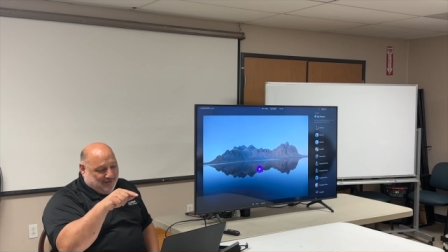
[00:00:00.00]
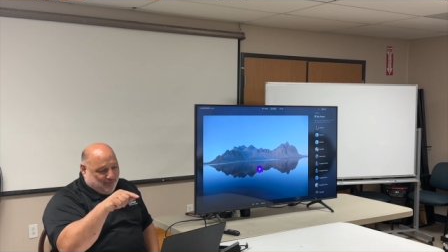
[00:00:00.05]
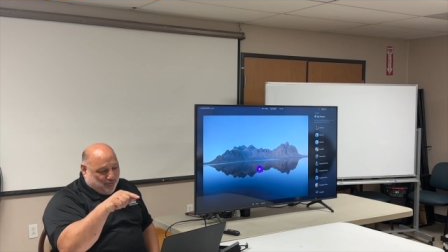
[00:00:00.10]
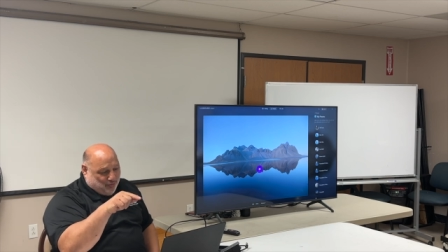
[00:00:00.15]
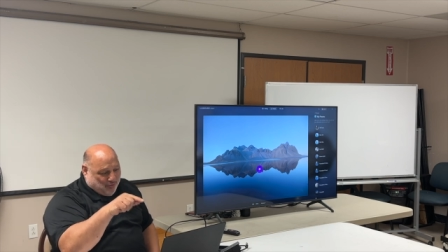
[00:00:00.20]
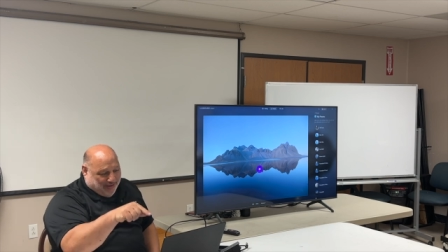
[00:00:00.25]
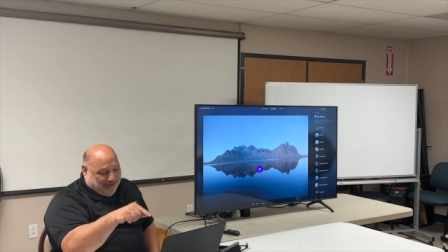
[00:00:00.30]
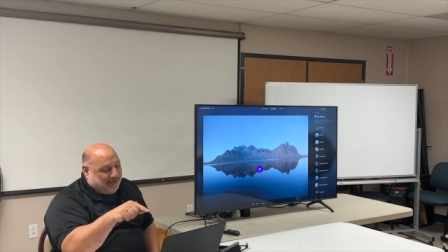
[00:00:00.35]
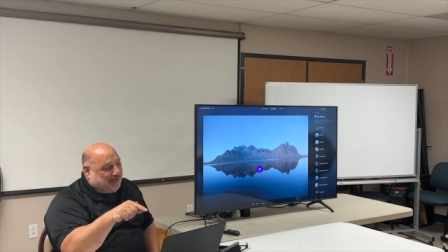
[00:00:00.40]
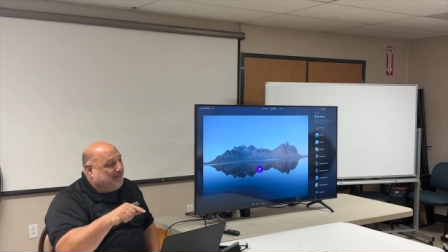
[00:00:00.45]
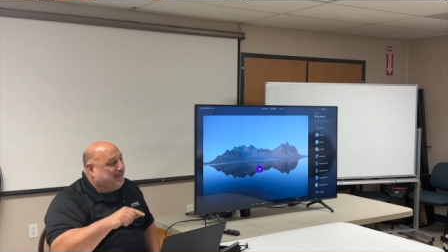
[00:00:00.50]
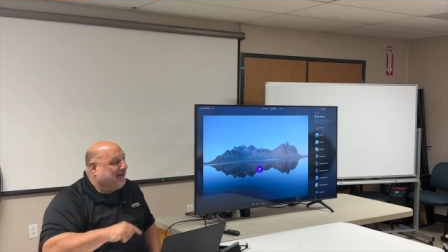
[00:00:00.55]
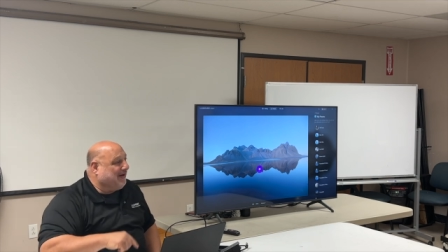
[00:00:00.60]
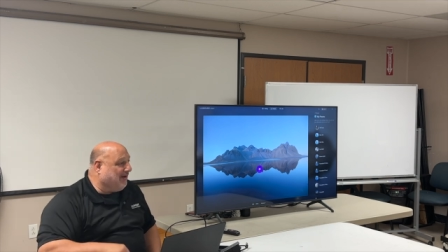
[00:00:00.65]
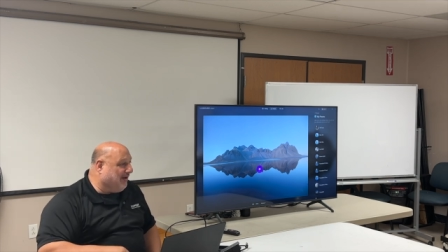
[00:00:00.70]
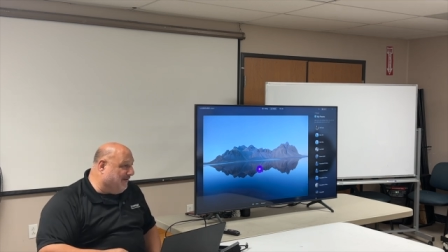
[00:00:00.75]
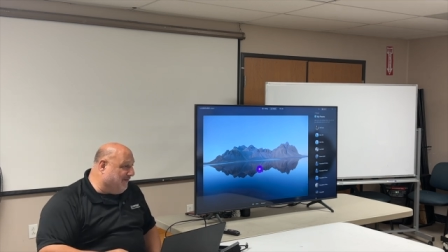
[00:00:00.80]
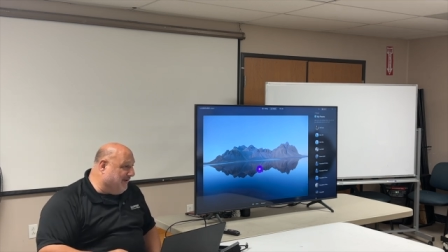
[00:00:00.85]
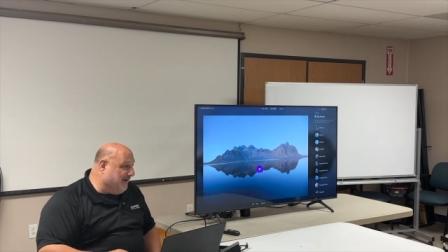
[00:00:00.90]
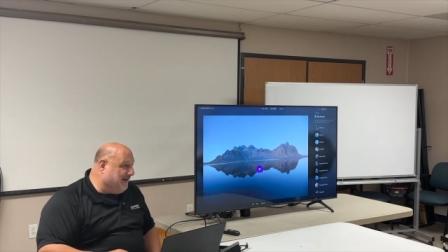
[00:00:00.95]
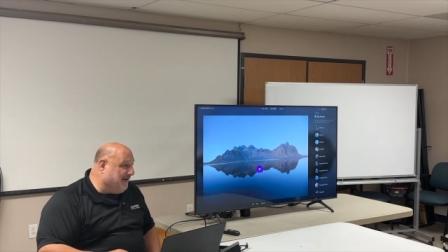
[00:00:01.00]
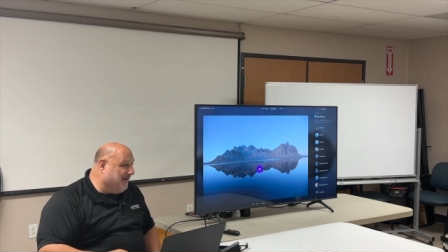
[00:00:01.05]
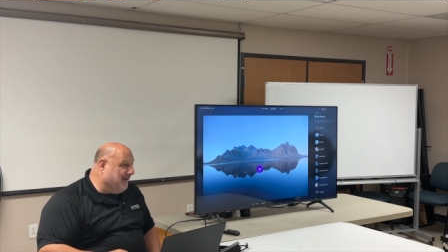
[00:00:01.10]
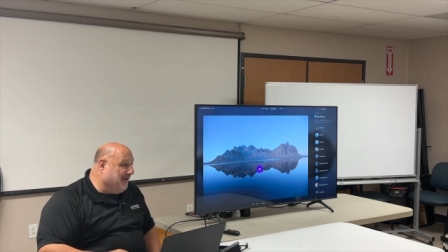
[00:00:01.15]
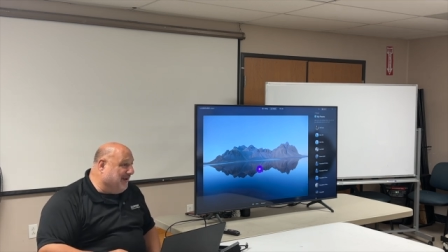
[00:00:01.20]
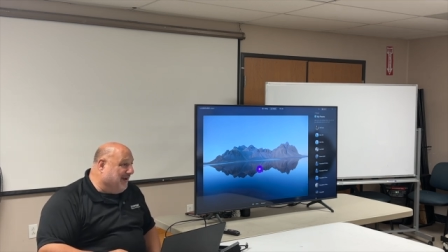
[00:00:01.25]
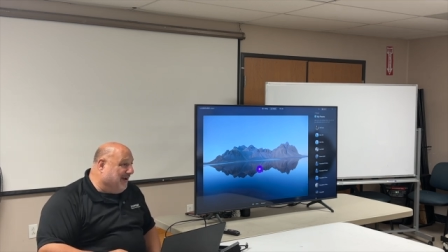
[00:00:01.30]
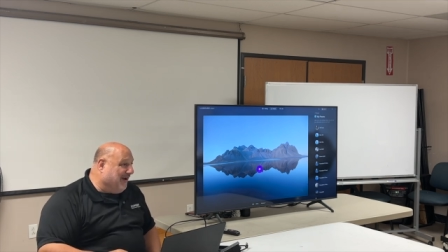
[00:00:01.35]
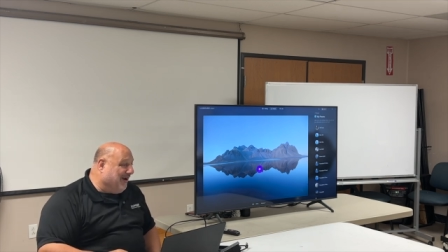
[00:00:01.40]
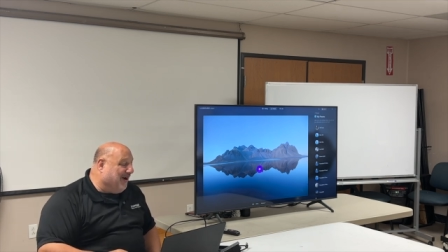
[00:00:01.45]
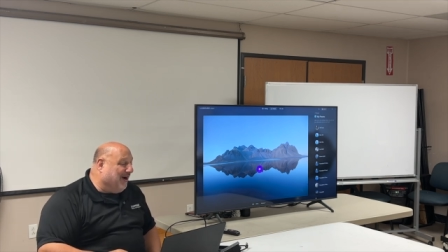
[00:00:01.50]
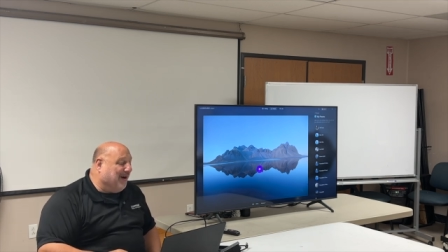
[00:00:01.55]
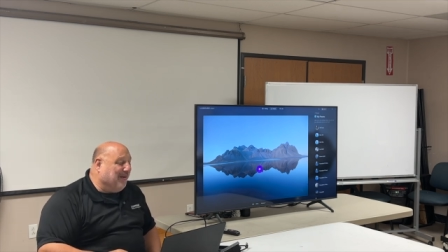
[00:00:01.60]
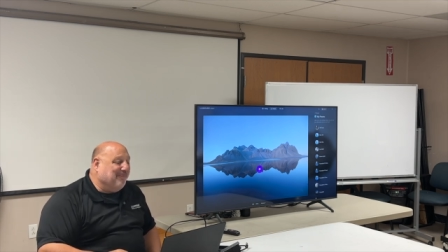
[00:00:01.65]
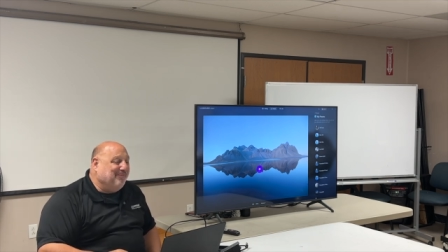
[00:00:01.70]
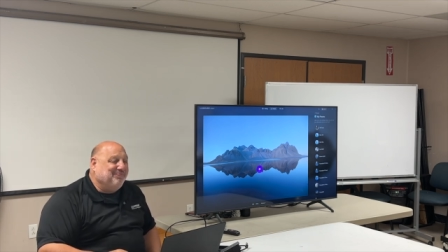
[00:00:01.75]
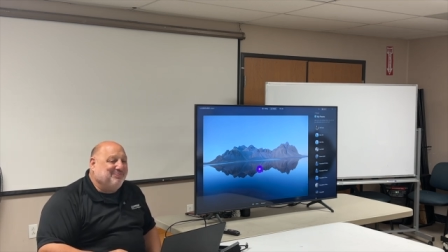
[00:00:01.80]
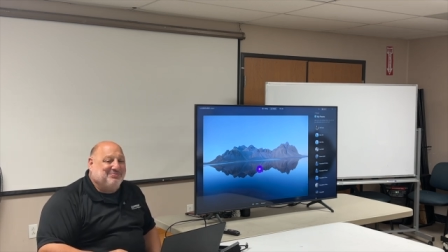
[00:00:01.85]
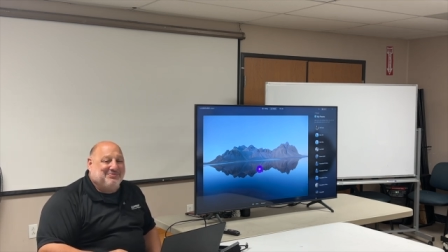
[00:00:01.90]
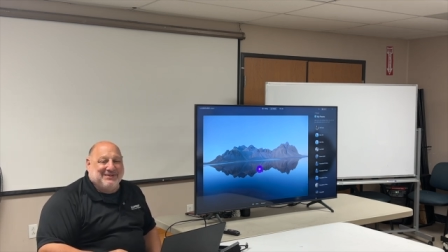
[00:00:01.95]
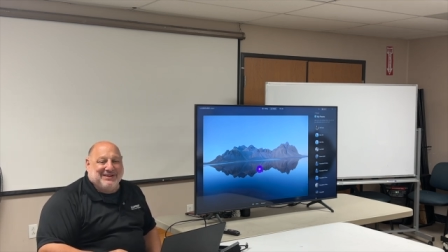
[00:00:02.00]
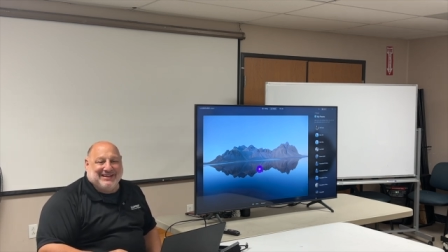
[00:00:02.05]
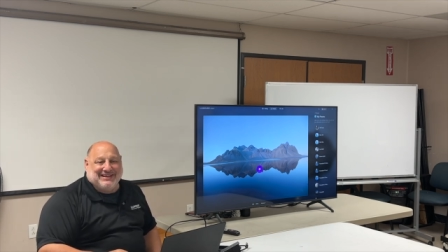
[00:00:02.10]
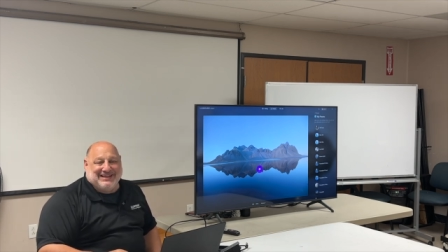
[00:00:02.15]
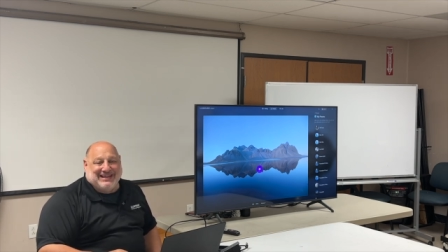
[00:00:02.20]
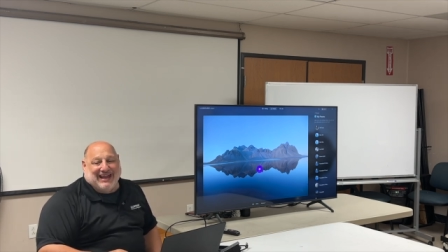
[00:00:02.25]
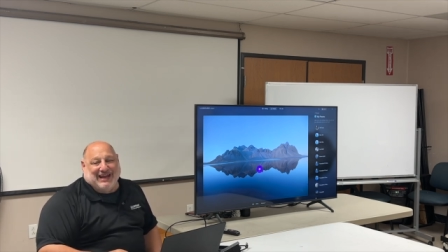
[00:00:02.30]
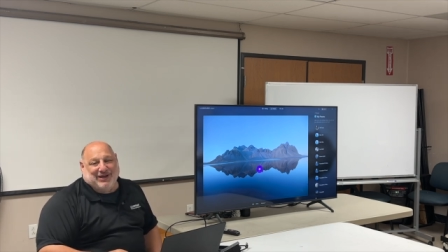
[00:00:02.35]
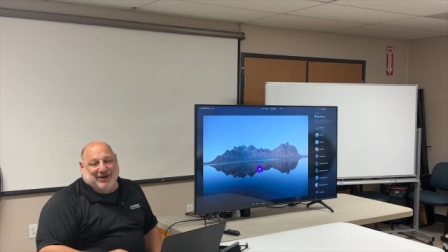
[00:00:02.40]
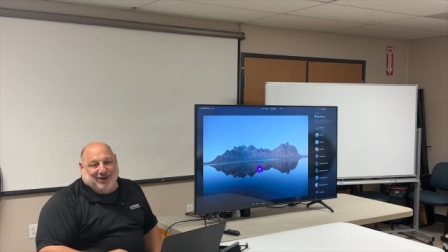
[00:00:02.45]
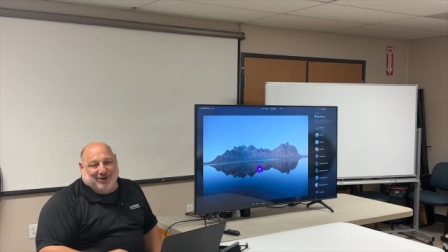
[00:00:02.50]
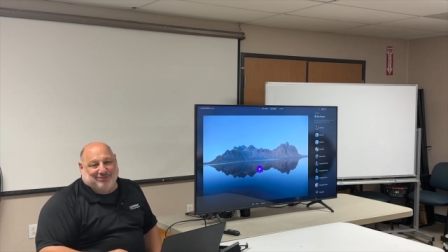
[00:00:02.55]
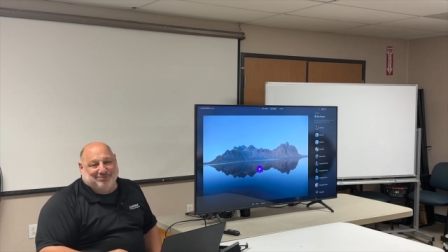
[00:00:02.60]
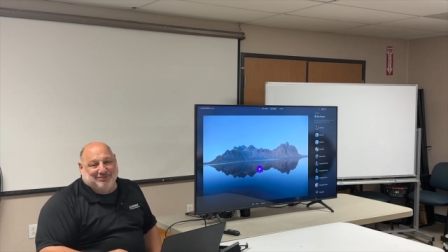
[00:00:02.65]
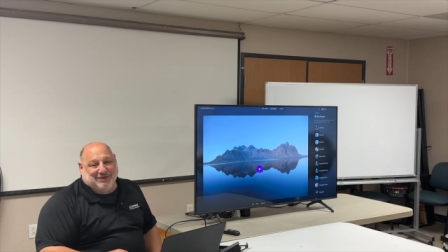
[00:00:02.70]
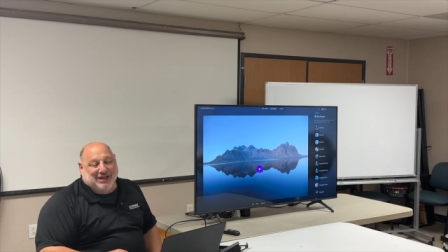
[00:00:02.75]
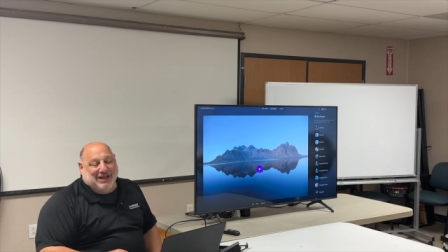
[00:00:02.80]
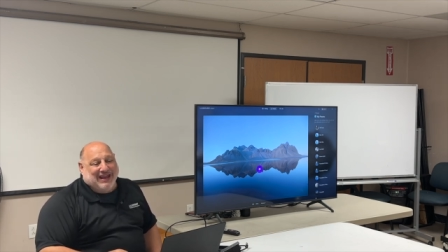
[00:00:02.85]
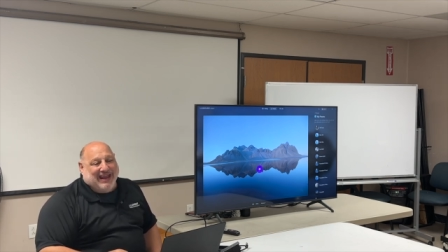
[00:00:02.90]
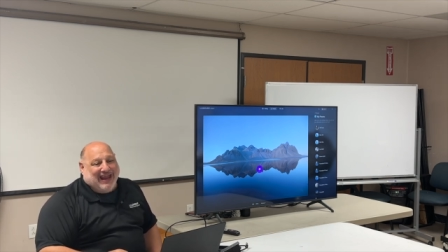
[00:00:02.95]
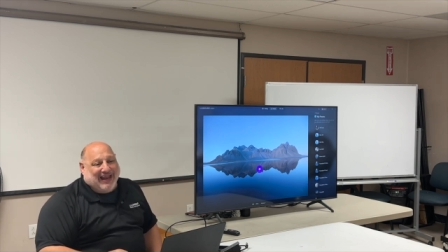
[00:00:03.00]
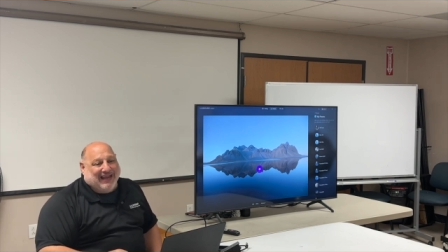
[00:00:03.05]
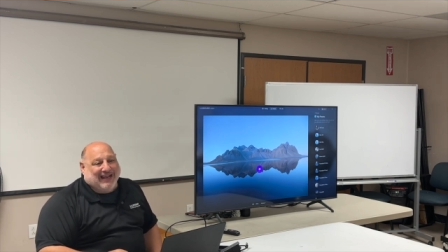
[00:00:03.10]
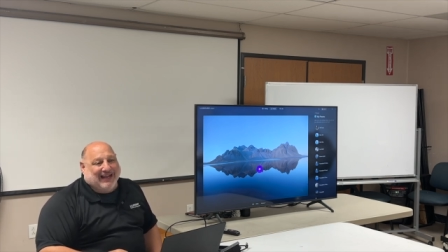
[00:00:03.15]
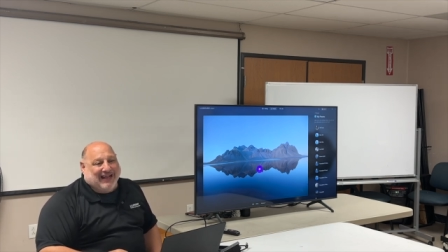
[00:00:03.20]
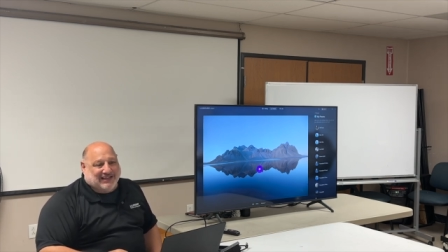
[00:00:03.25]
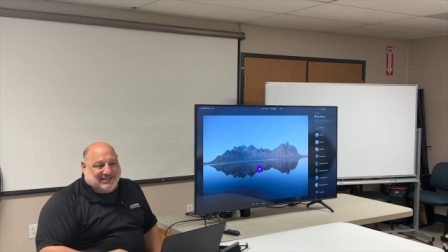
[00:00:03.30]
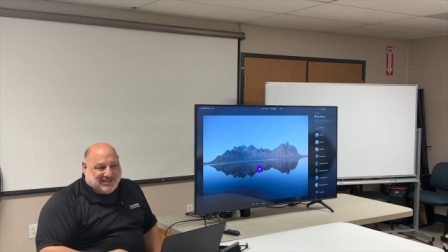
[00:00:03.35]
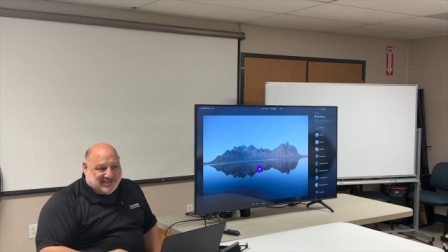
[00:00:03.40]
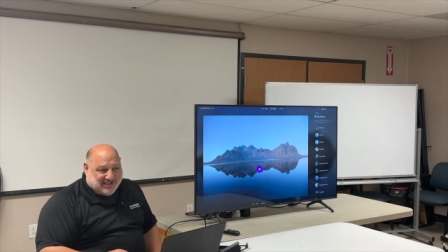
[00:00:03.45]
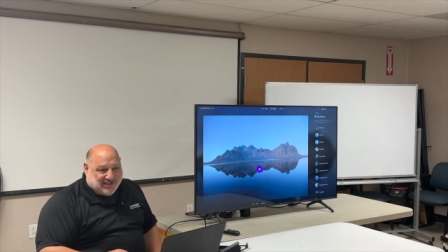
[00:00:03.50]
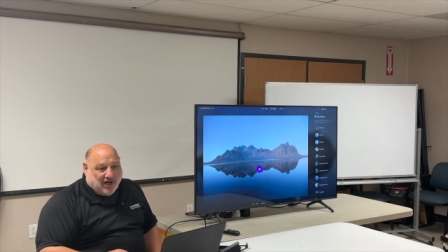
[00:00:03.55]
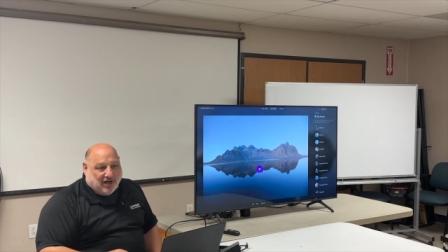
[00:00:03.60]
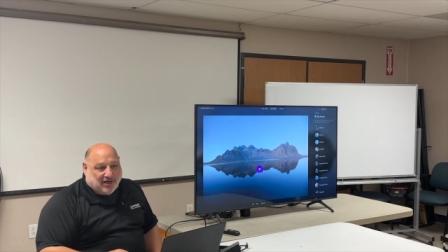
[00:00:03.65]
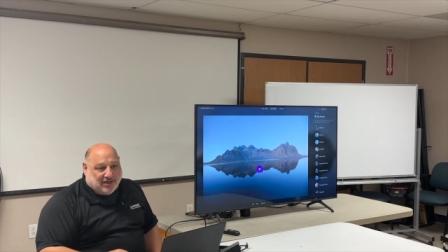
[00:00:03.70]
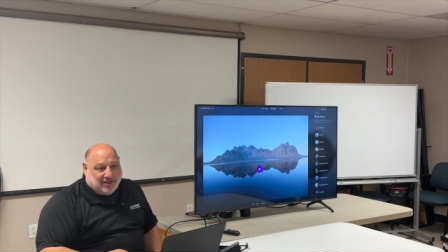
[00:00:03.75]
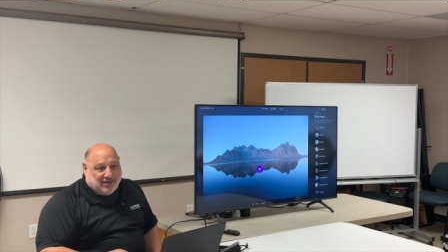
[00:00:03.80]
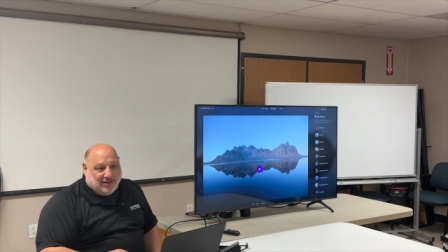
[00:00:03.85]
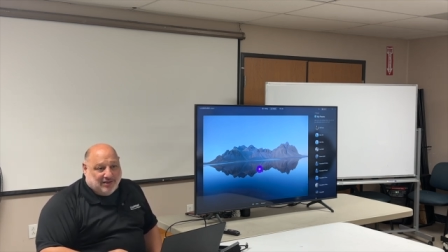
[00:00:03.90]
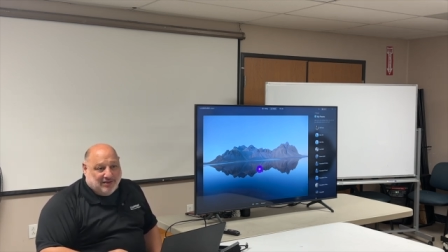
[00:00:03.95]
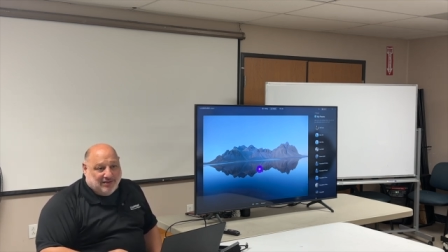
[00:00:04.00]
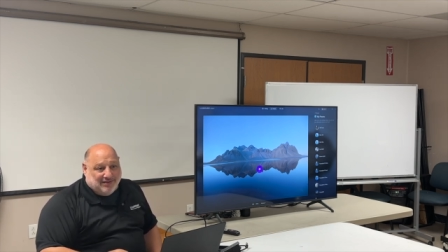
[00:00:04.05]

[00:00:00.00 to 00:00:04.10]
right in the middle of it. Um, yeah, I know. And I got stuck.